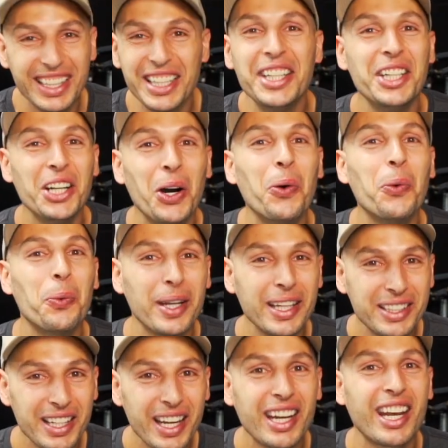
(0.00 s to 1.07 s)
You know, we
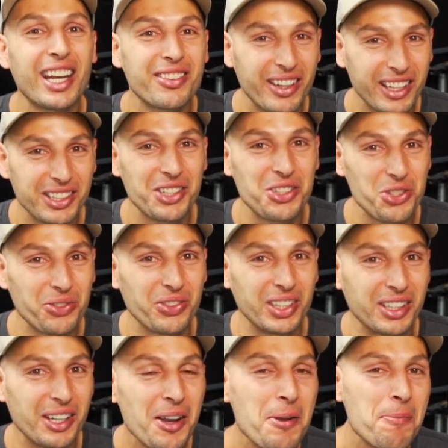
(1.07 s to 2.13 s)
take advantage of it.